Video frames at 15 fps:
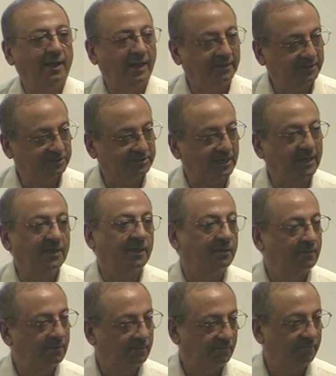understand it
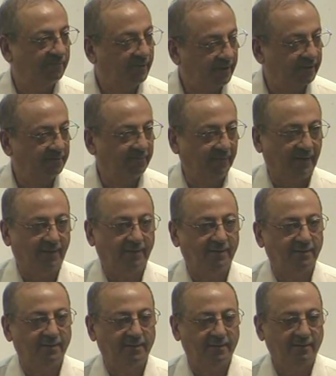very well.
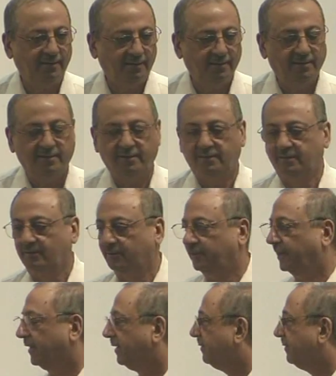Huh? Okay.